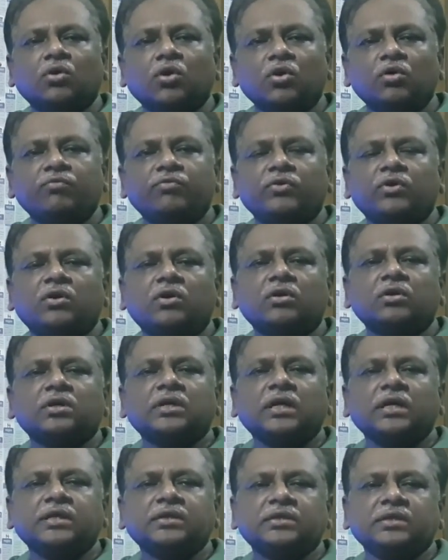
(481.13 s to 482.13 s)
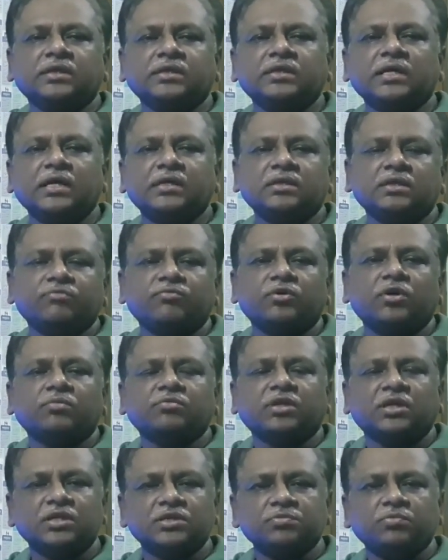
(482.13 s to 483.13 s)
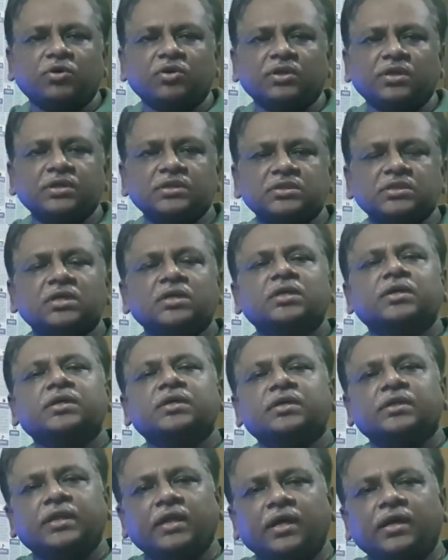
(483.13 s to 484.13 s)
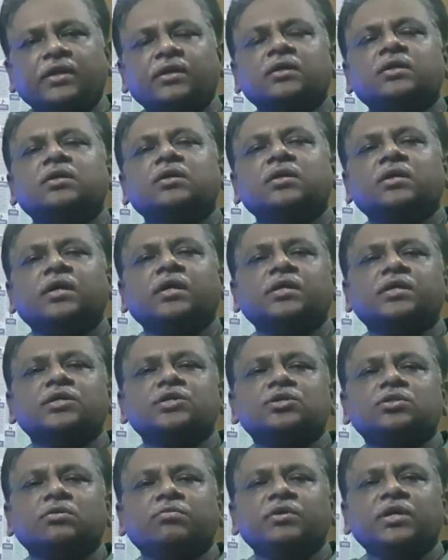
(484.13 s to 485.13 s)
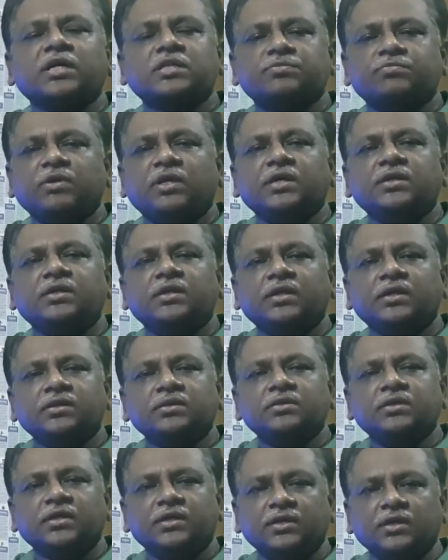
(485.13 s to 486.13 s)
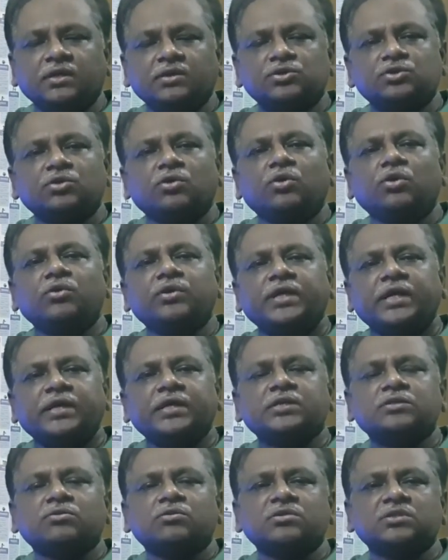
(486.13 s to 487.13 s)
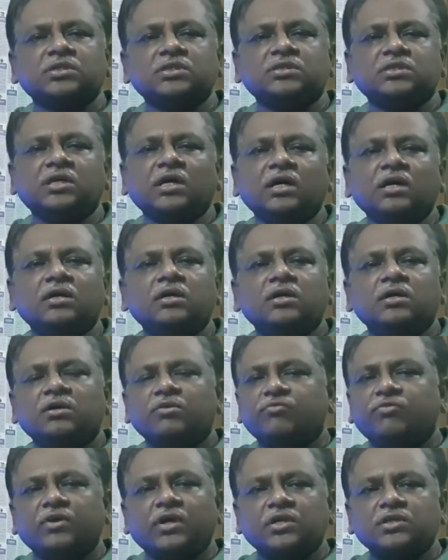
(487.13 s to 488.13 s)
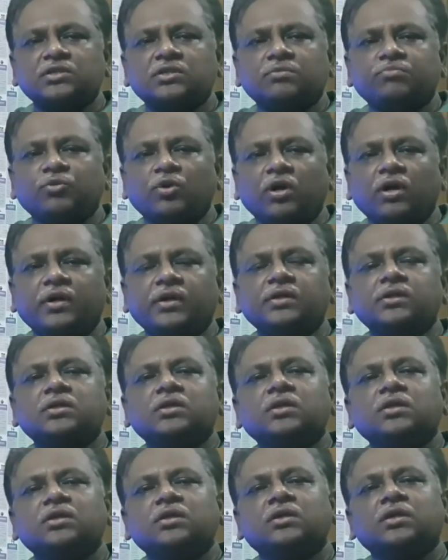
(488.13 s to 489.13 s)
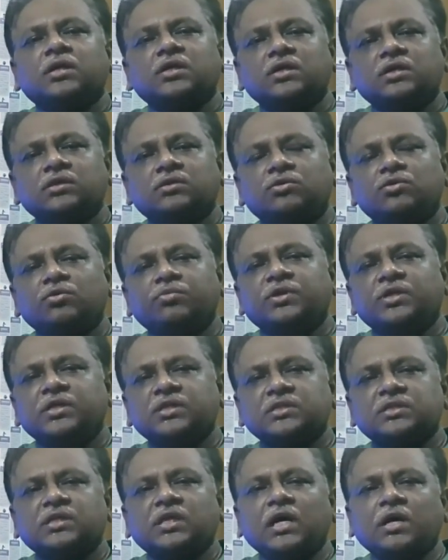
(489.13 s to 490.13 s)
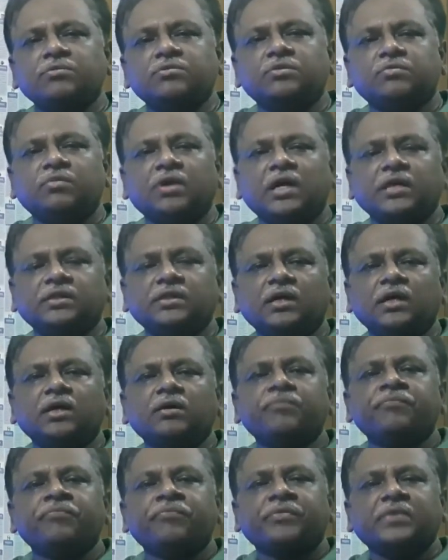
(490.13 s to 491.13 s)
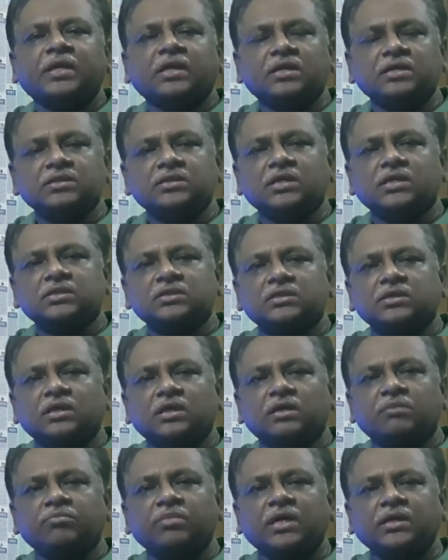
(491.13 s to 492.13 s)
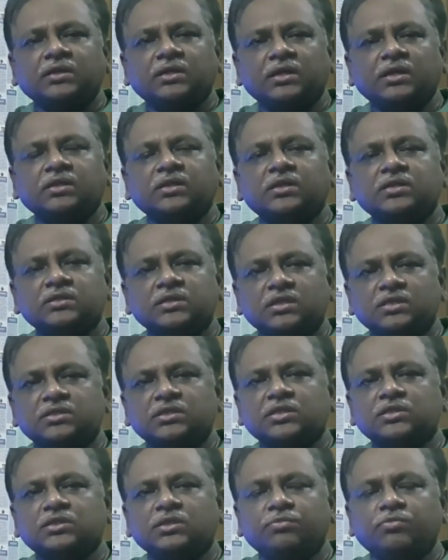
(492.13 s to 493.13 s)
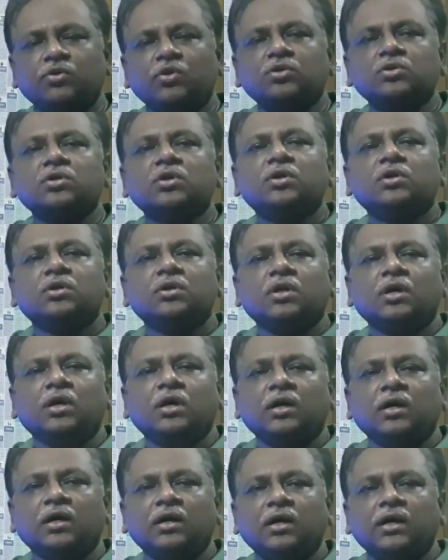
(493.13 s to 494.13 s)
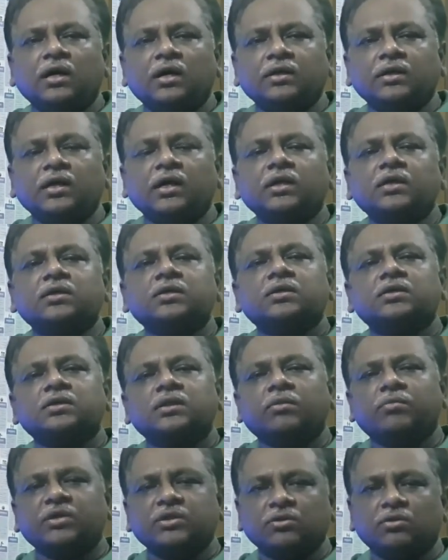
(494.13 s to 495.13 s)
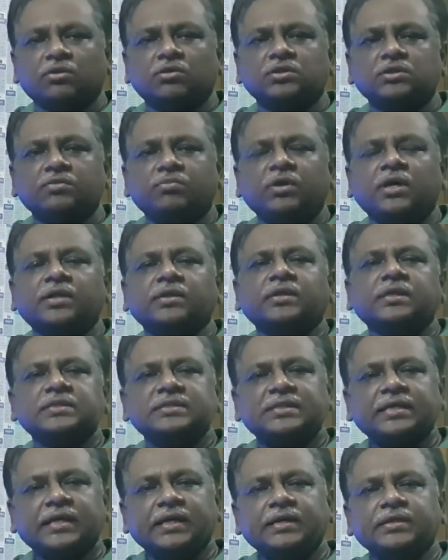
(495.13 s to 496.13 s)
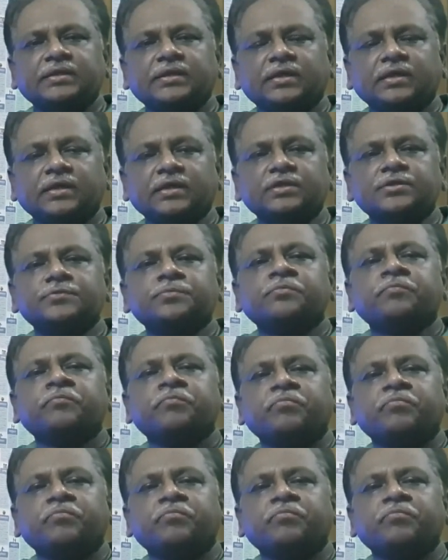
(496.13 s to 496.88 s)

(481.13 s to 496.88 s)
go for collecting data from the respondents. Then it is to be explained in detail. So data source is the first point to be described by the research in this research report under the methodology part. The second thing is,